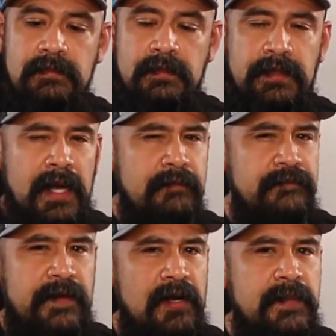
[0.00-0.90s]

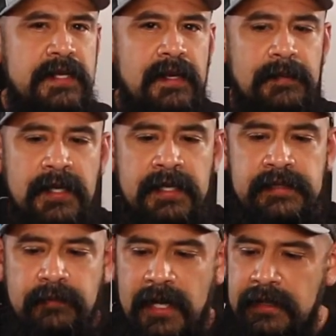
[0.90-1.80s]
Not very many
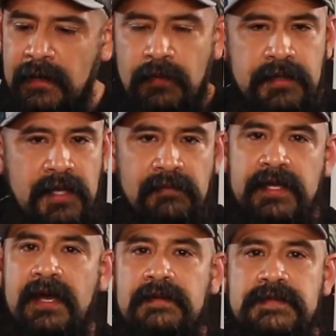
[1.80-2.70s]
upgrades. Right now I want to cover
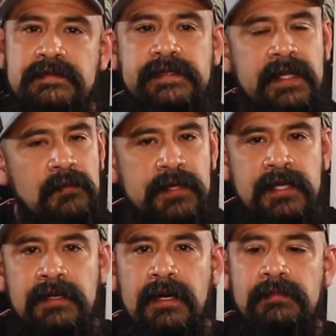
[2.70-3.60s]
the how-tos, then we'll get
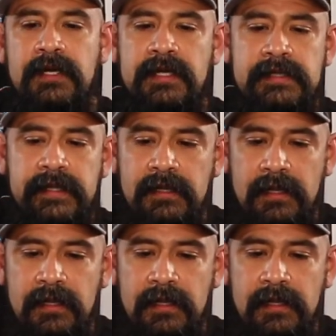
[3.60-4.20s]
into upgrades.